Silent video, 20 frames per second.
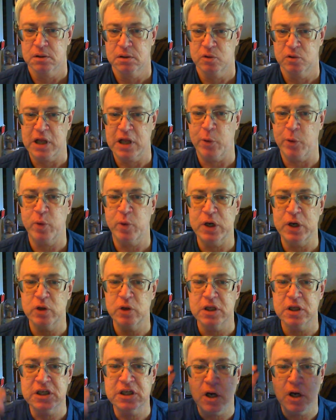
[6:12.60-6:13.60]
That would,
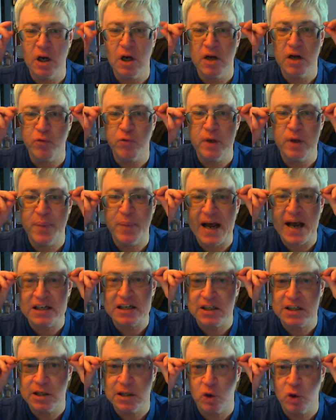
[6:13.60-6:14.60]
if we'd
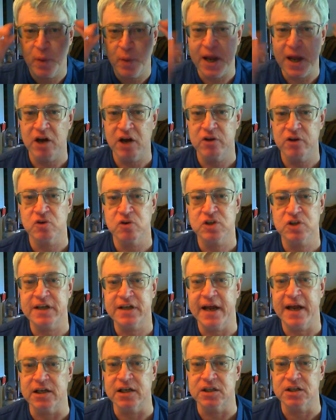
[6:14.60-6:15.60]
passed single payer in those
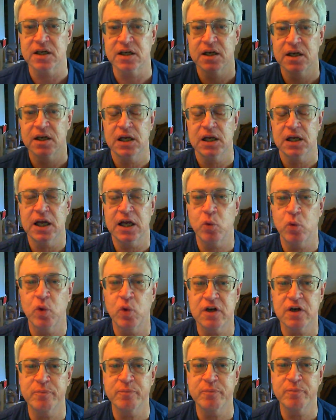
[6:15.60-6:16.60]
states, it would
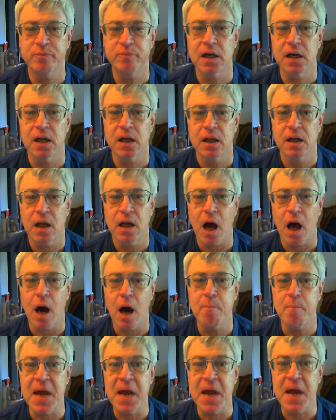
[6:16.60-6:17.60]
have been
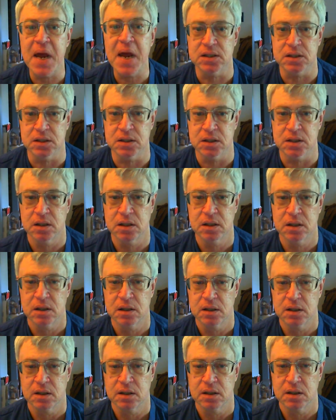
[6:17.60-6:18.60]
amazing.
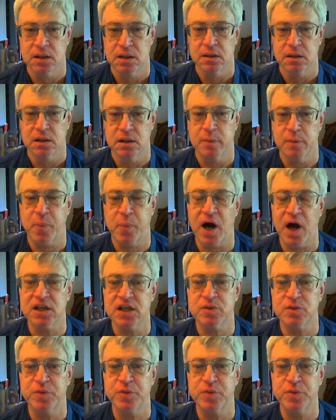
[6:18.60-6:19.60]
It
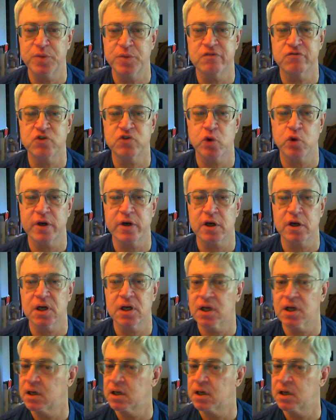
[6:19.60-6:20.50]
possibly would have triggered,